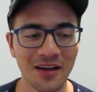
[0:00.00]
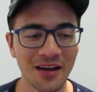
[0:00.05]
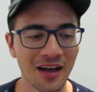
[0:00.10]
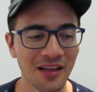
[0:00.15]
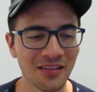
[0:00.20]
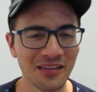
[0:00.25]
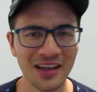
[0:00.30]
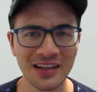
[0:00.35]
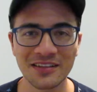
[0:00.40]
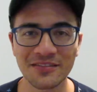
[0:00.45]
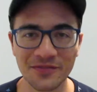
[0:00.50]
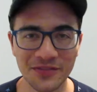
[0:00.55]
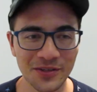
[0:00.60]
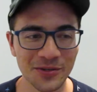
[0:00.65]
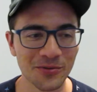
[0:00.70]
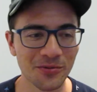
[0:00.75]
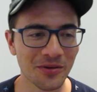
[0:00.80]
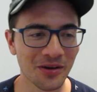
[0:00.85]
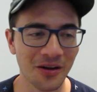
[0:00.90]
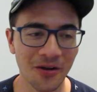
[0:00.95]
a lot of
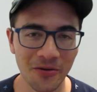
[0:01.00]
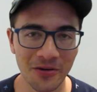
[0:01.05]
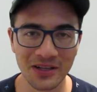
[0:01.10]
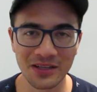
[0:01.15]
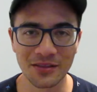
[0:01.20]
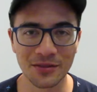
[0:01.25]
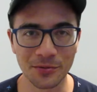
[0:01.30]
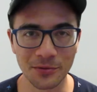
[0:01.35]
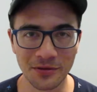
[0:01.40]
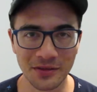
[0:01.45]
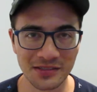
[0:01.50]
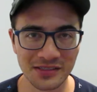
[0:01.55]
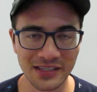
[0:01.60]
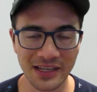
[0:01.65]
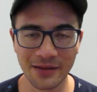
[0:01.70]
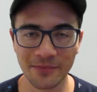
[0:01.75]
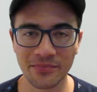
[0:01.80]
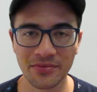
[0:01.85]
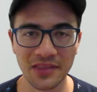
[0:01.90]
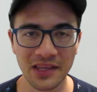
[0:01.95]
you are going through the
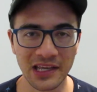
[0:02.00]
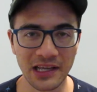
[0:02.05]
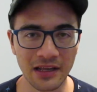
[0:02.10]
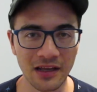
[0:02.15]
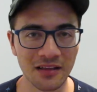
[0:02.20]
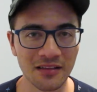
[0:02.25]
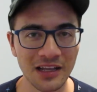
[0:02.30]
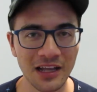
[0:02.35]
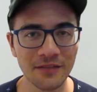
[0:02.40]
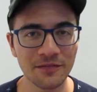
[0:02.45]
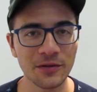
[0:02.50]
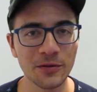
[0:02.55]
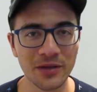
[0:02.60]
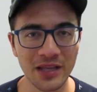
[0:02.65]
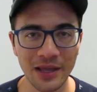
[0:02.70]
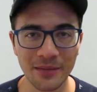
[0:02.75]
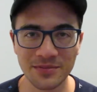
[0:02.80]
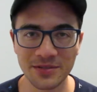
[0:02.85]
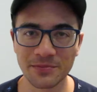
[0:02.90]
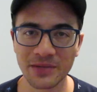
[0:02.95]
same thing. A lot of you
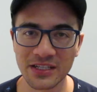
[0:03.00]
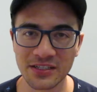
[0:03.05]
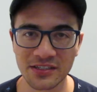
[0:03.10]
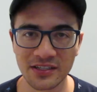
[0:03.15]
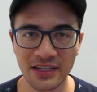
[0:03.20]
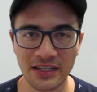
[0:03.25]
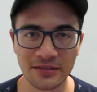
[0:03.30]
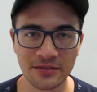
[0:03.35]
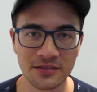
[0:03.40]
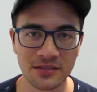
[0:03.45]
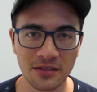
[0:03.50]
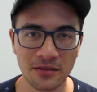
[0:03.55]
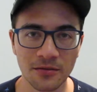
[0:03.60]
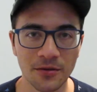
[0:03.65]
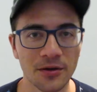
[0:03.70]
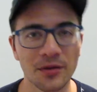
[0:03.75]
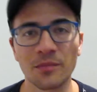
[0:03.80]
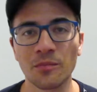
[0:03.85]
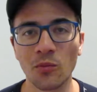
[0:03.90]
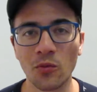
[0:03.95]
came to my channel to
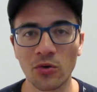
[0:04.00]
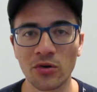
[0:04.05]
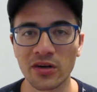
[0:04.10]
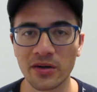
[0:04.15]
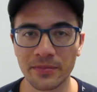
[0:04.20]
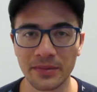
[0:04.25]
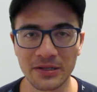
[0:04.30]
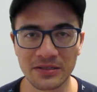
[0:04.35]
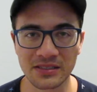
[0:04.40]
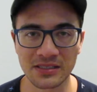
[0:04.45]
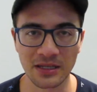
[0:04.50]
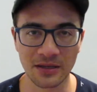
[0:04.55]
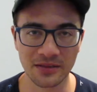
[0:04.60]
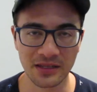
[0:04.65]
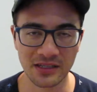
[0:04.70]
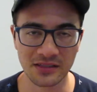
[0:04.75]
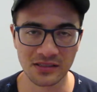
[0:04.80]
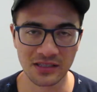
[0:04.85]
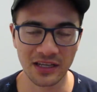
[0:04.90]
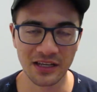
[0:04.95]
learn more about
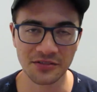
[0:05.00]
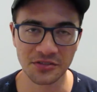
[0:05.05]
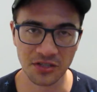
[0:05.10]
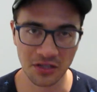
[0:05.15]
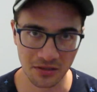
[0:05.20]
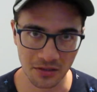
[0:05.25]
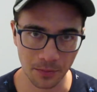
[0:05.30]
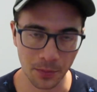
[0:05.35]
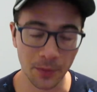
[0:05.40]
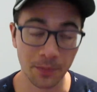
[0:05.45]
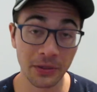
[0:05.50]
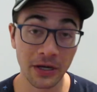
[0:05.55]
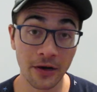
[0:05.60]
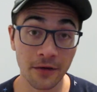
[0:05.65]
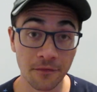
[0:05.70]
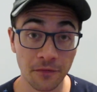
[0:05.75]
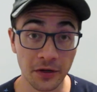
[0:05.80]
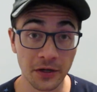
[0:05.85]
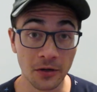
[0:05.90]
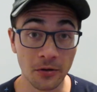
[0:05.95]
Southeast Asia, to
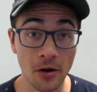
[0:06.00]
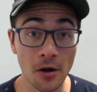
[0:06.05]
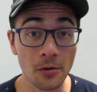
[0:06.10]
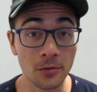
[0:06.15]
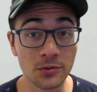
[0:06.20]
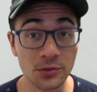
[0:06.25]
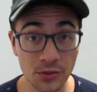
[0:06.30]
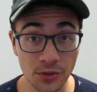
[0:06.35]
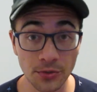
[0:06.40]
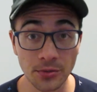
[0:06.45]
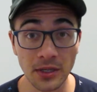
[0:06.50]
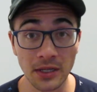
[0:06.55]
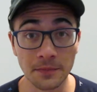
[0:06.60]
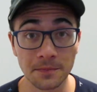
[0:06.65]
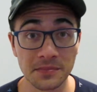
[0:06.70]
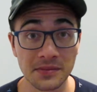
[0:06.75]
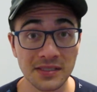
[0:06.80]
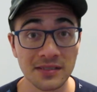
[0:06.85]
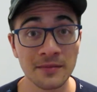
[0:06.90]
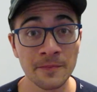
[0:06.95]
prepare for your own
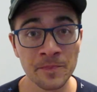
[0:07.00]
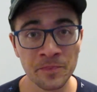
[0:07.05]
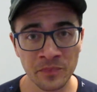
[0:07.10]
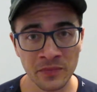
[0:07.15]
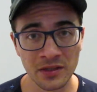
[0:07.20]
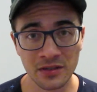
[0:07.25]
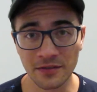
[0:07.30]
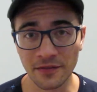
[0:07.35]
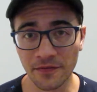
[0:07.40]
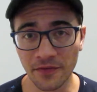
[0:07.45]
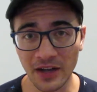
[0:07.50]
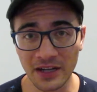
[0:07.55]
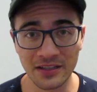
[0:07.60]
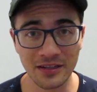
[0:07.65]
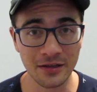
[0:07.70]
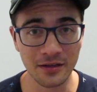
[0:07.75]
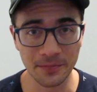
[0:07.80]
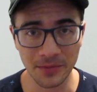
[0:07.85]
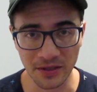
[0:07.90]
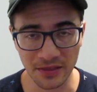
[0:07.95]
trips, to
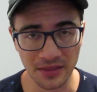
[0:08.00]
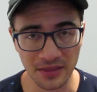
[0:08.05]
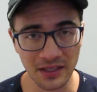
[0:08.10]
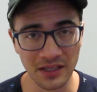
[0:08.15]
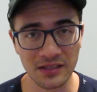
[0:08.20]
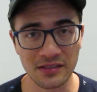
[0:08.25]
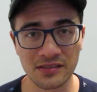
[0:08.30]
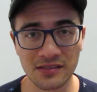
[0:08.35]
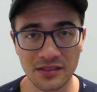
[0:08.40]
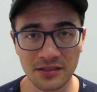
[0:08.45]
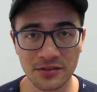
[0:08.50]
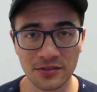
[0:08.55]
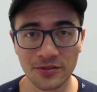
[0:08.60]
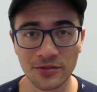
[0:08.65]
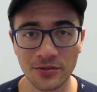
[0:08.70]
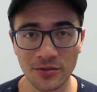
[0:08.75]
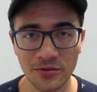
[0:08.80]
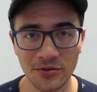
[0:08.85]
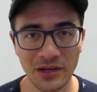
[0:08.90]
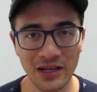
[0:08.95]
find out about things to
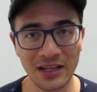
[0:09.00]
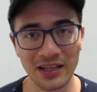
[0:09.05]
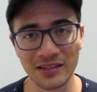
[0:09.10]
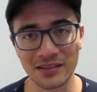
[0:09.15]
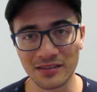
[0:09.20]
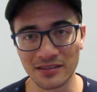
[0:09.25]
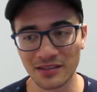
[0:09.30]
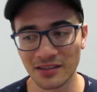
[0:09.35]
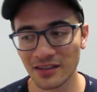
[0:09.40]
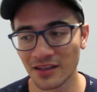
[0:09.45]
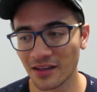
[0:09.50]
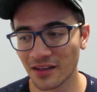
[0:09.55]
do and